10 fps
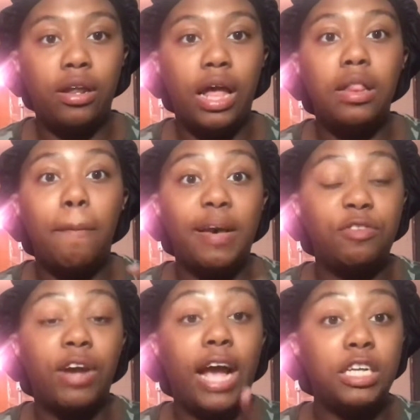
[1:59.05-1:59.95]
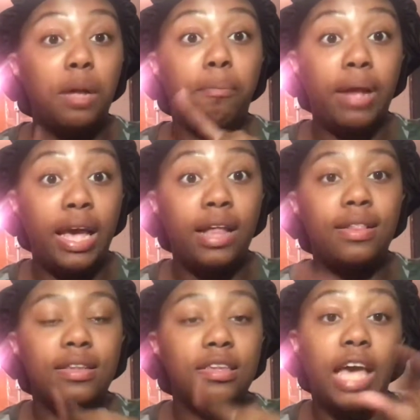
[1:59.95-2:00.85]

and the best friend I actually played this